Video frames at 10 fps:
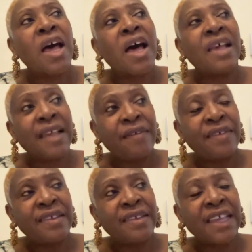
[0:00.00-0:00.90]
as I've
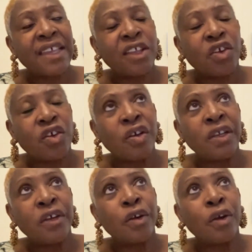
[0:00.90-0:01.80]
stated
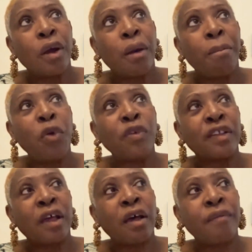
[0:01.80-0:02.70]
earlier,
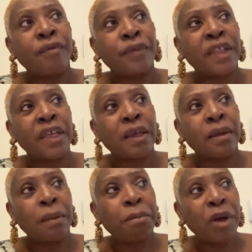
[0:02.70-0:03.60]
most of the
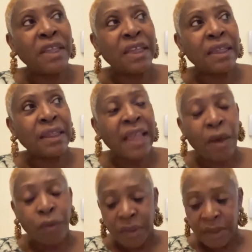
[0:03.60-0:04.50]
money
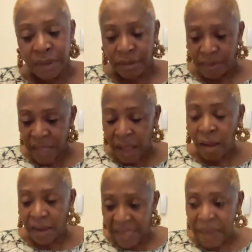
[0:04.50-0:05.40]

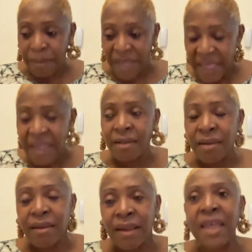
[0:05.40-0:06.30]
that came
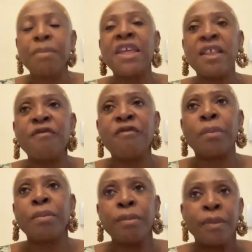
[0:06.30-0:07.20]
in
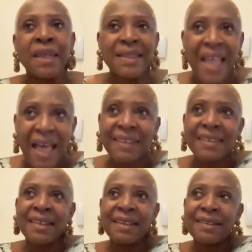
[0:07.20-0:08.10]
from
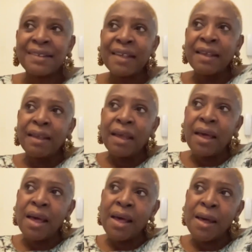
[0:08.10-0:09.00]
taxes
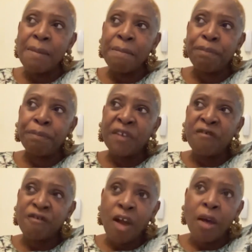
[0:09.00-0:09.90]

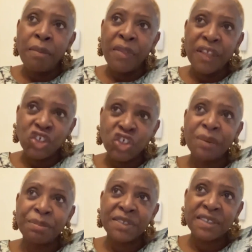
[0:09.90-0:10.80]
from the
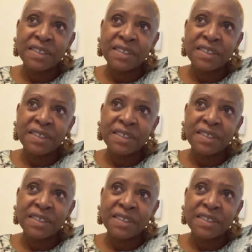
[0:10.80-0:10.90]
ships,